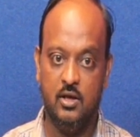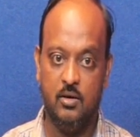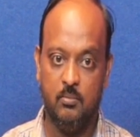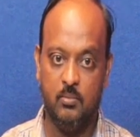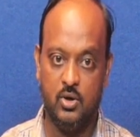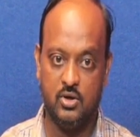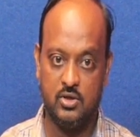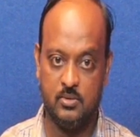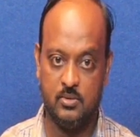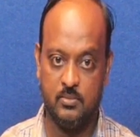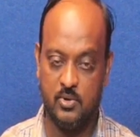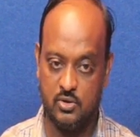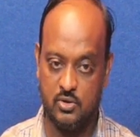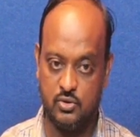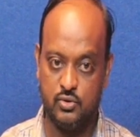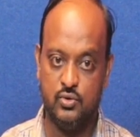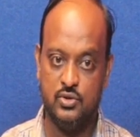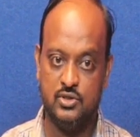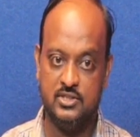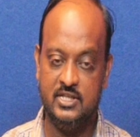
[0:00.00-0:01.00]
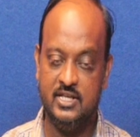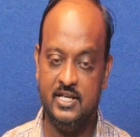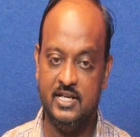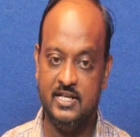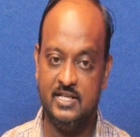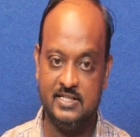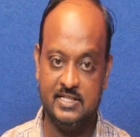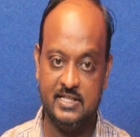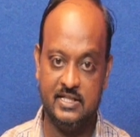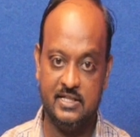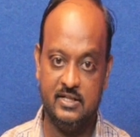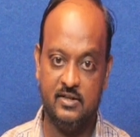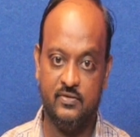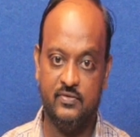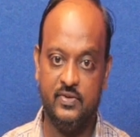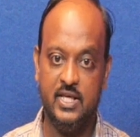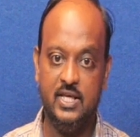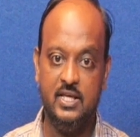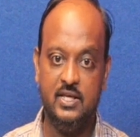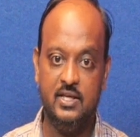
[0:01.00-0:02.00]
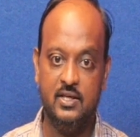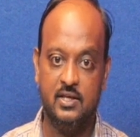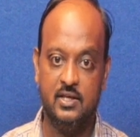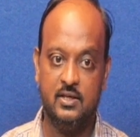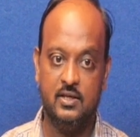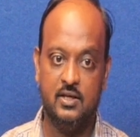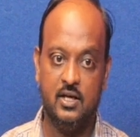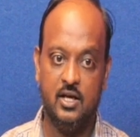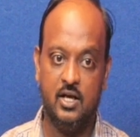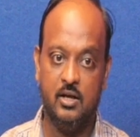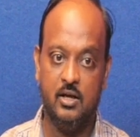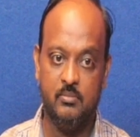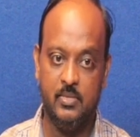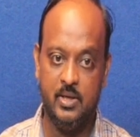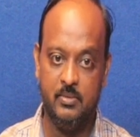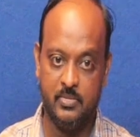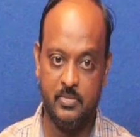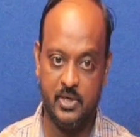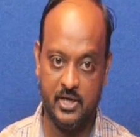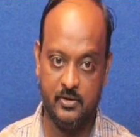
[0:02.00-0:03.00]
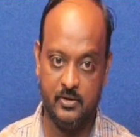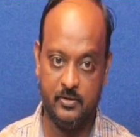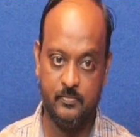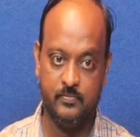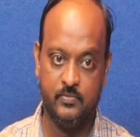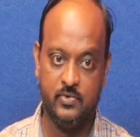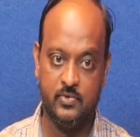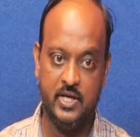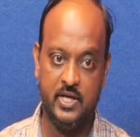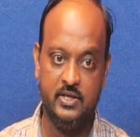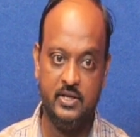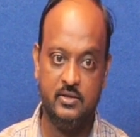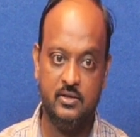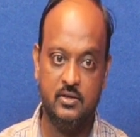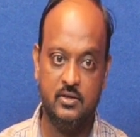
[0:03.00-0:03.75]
bottom or towards the inside of the membrane, right?